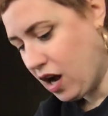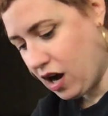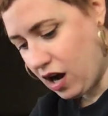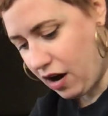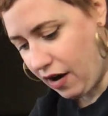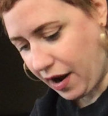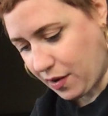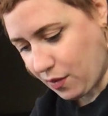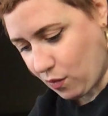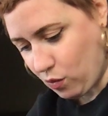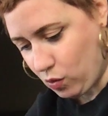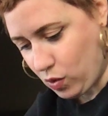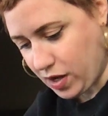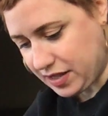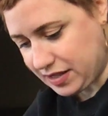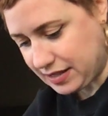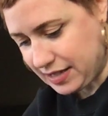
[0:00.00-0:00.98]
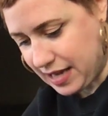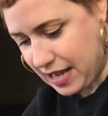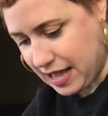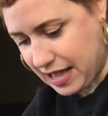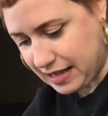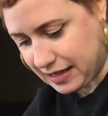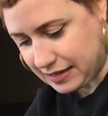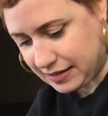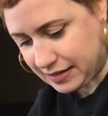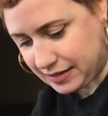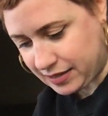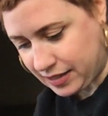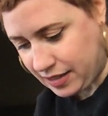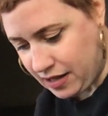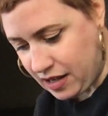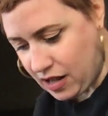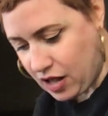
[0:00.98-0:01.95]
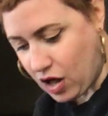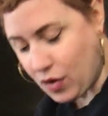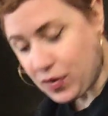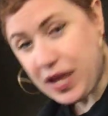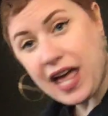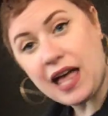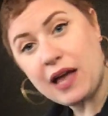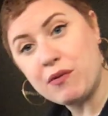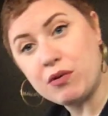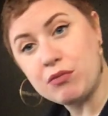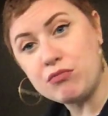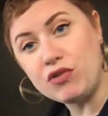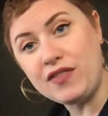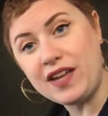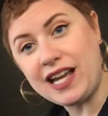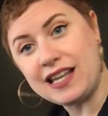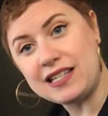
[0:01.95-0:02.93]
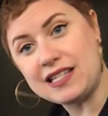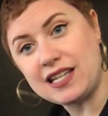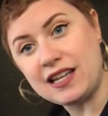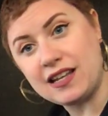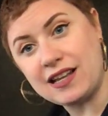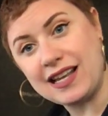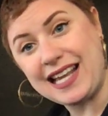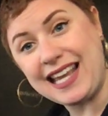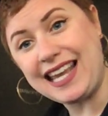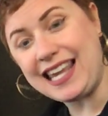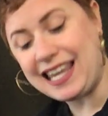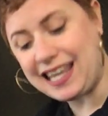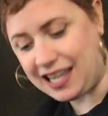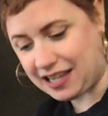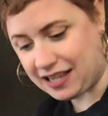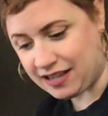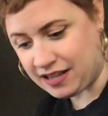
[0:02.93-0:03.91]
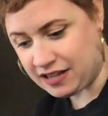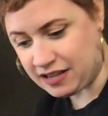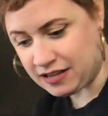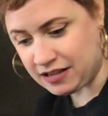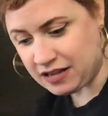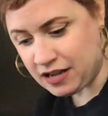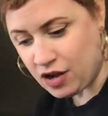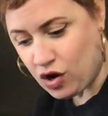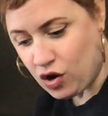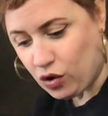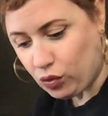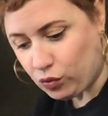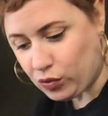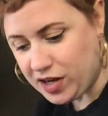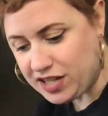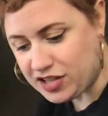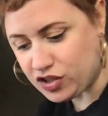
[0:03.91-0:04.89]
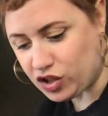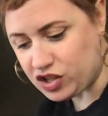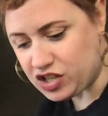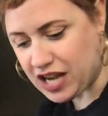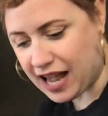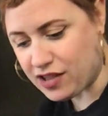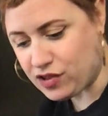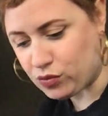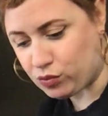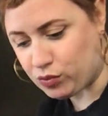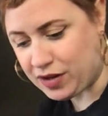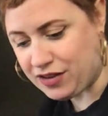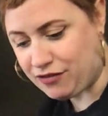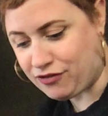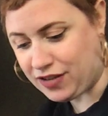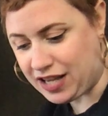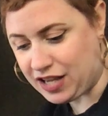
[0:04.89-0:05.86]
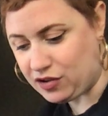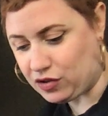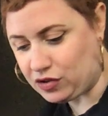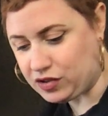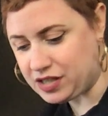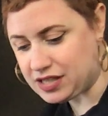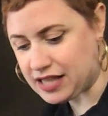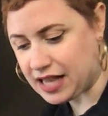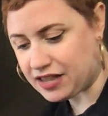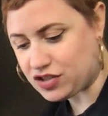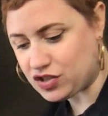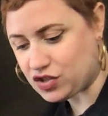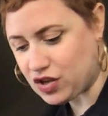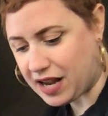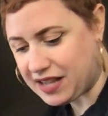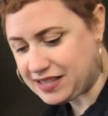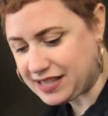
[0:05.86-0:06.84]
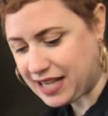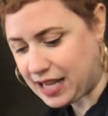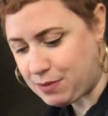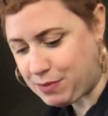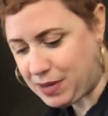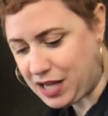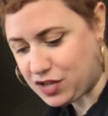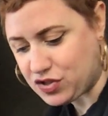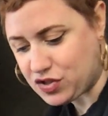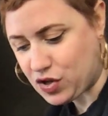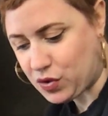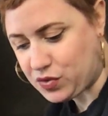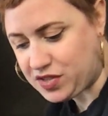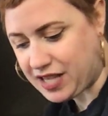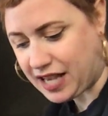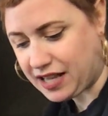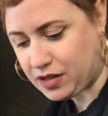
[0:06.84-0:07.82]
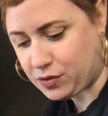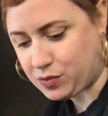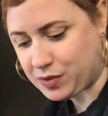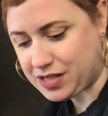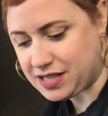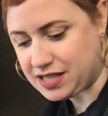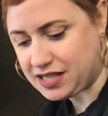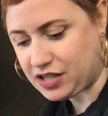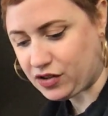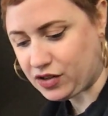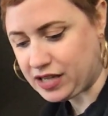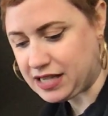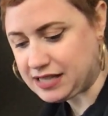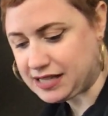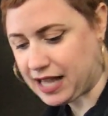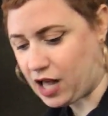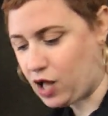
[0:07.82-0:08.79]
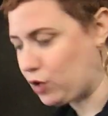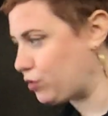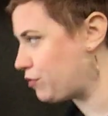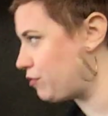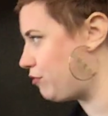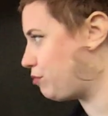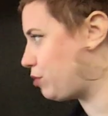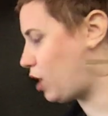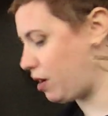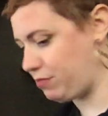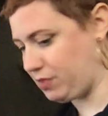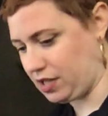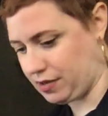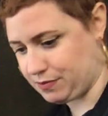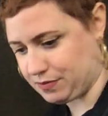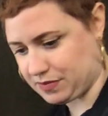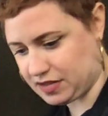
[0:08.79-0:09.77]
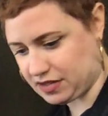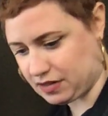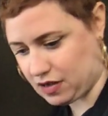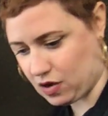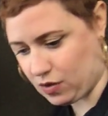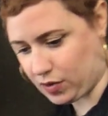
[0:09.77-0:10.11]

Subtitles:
All right, what's next? Okay, we're moving into E. Research has revealed that stress can be associated with serious health problems.